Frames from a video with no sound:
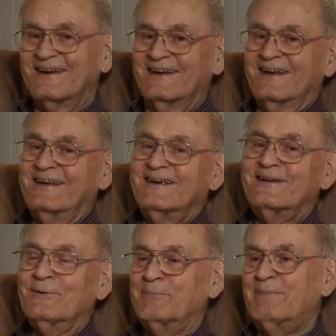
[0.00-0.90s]

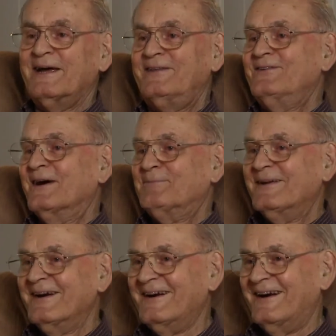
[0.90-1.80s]
There were beds up
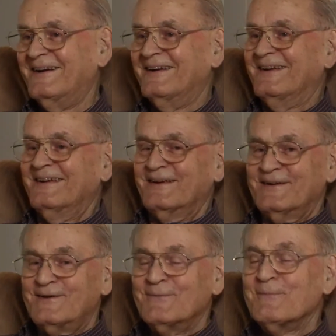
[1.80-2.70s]
there,
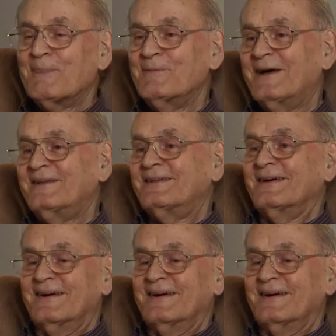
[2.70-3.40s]
but